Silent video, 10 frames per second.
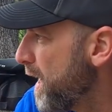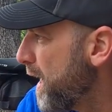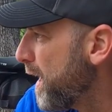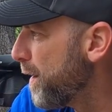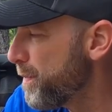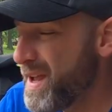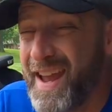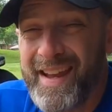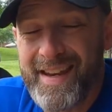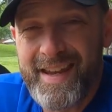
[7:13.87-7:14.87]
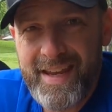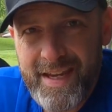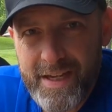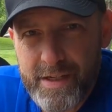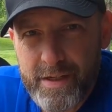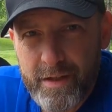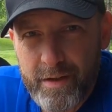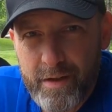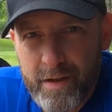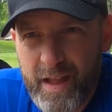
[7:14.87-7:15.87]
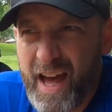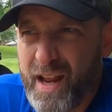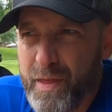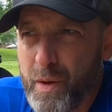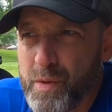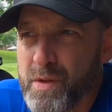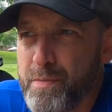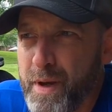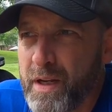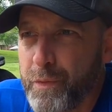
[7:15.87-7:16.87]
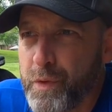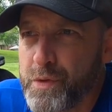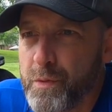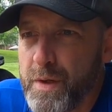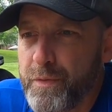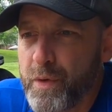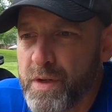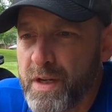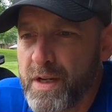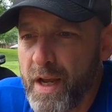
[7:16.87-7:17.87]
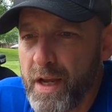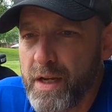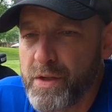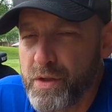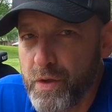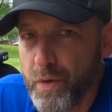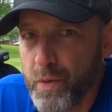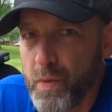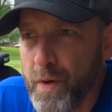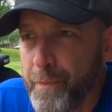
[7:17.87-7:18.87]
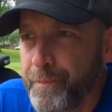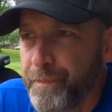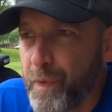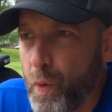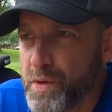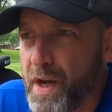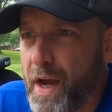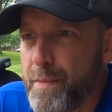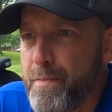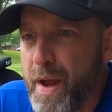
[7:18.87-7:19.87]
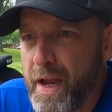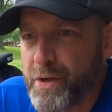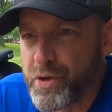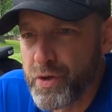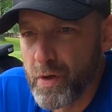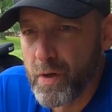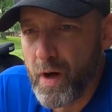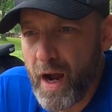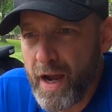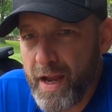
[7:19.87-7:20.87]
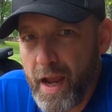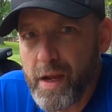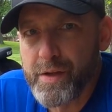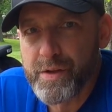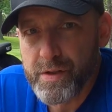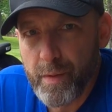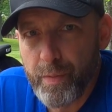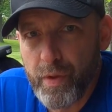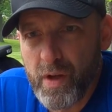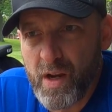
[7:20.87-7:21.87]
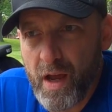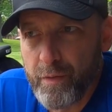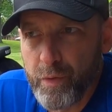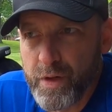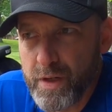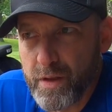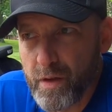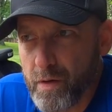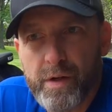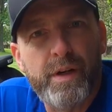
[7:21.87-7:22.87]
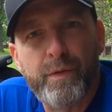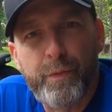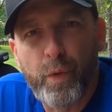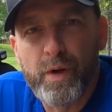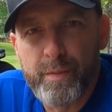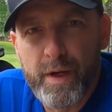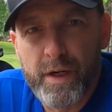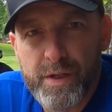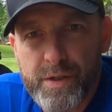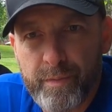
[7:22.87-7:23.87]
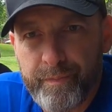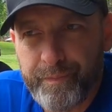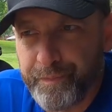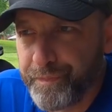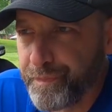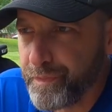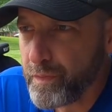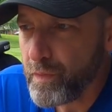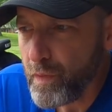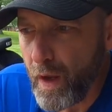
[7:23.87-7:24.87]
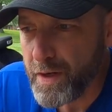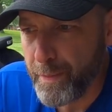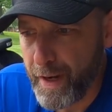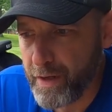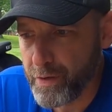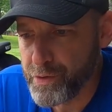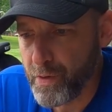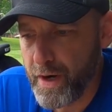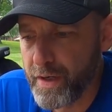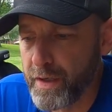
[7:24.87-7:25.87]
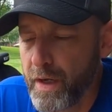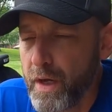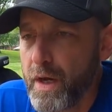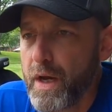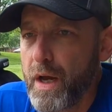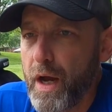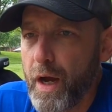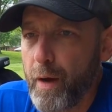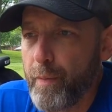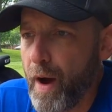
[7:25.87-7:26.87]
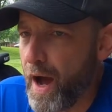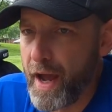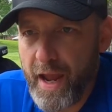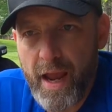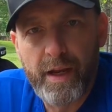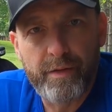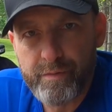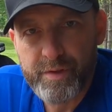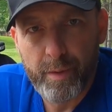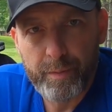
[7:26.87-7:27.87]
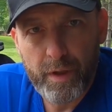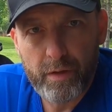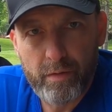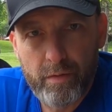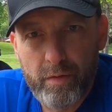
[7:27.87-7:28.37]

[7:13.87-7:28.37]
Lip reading: and eat. That, I think, was a big difference for me for day 2, was I made sure I ate something every 30 to 40 minutes, depending on terrain. I ate something,